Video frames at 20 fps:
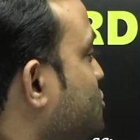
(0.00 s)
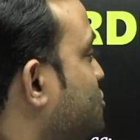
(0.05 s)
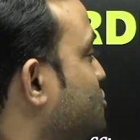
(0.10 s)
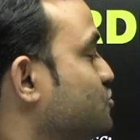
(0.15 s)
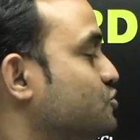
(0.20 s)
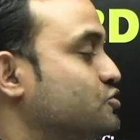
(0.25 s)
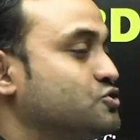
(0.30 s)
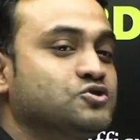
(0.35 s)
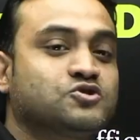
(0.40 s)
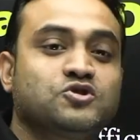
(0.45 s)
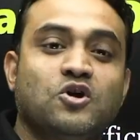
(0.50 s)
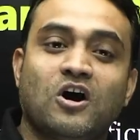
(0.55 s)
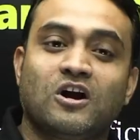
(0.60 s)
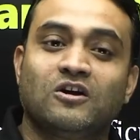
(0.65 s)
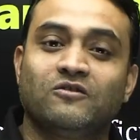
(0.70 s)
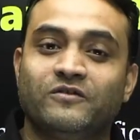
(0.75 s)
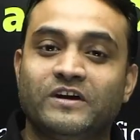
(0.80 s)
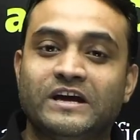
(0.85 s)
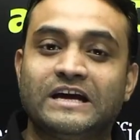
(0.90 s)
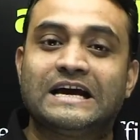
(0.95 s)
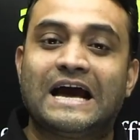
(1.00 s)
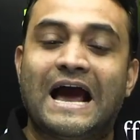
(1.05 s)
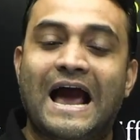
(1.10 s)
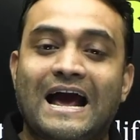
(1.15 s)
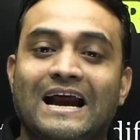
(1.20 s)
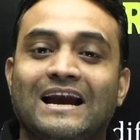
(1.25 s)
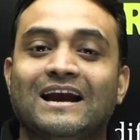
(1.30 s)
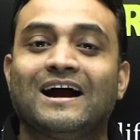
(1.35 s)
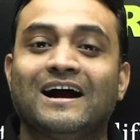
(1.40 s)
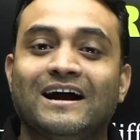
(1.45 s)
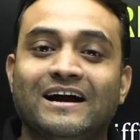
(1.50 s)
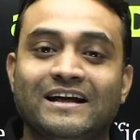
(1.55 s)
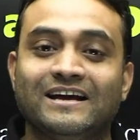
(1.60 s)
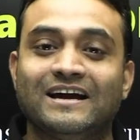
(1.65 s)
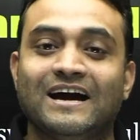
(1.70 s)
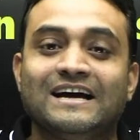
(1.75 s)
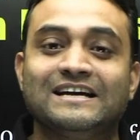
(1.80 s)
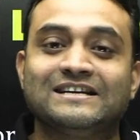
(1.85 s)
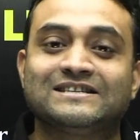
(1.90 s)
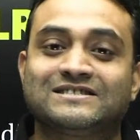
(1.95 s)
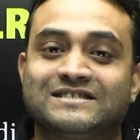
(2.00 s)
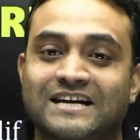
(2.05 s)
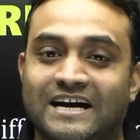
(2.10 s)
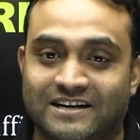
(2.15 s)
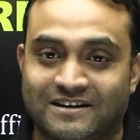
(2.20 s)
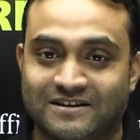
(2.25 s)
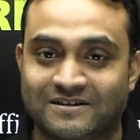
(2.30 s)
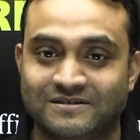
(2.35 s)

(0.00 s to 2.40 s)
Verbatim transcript: to solving L R D I set.